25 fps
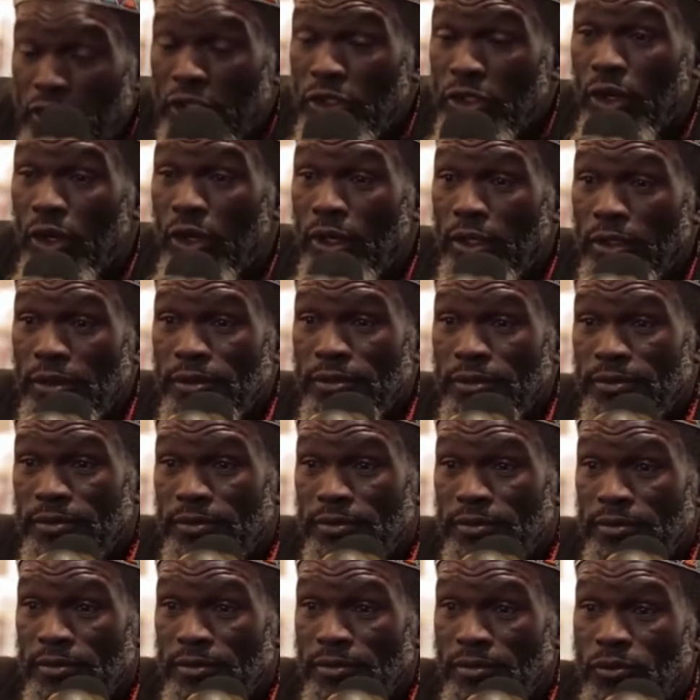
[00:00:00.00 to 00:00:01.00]
if you don't know.
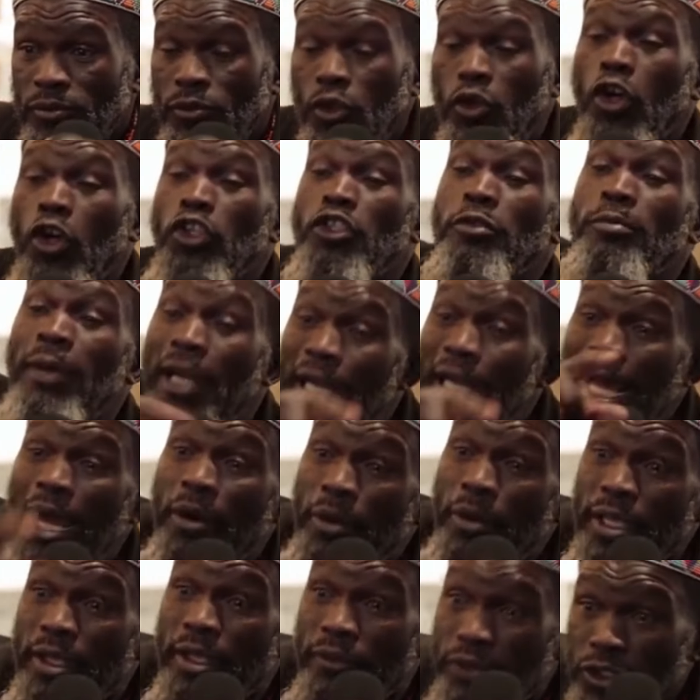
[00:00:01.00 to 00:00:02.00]
Go to
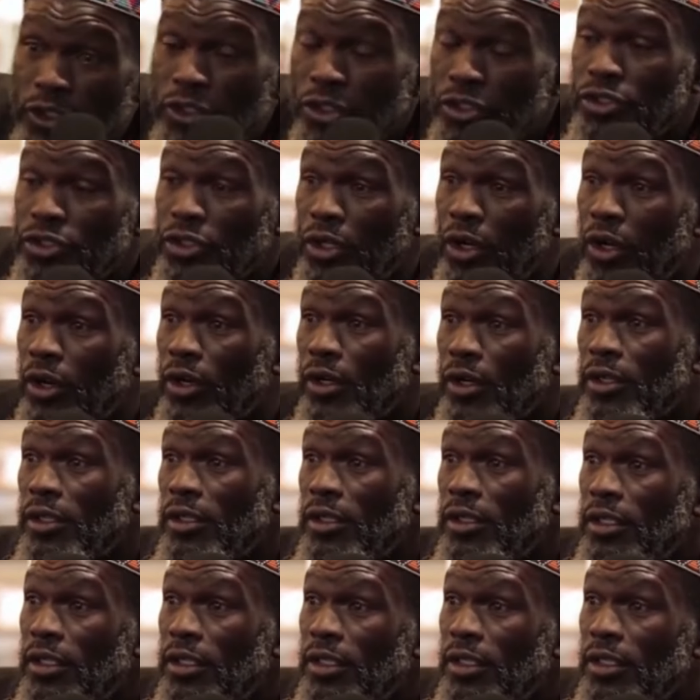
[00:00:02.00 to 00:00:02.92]
Malawi if you don't know.